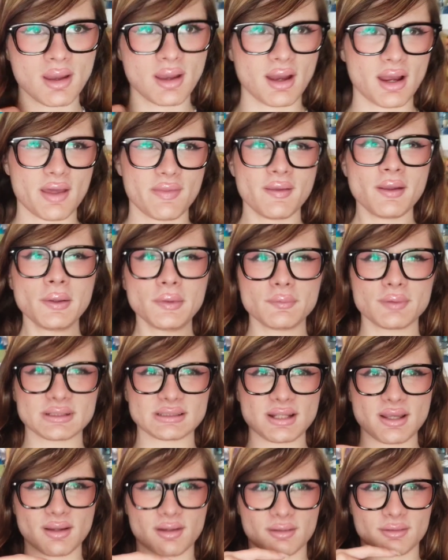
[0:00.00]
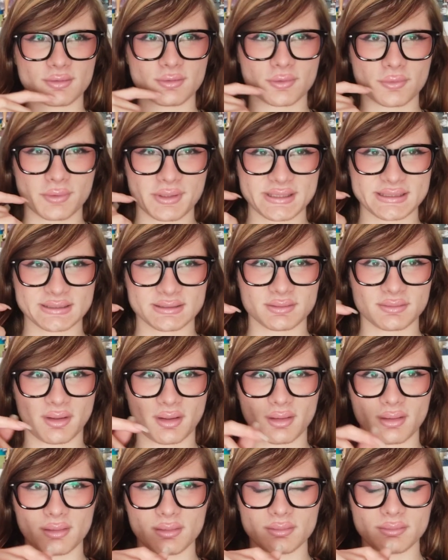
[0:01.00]
I think it was like
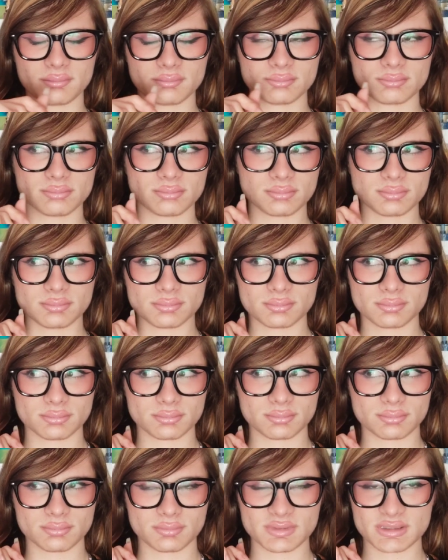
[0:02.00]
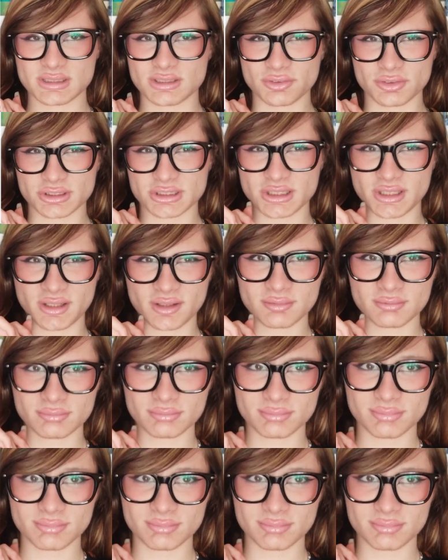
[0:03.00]
Crystal Sushi,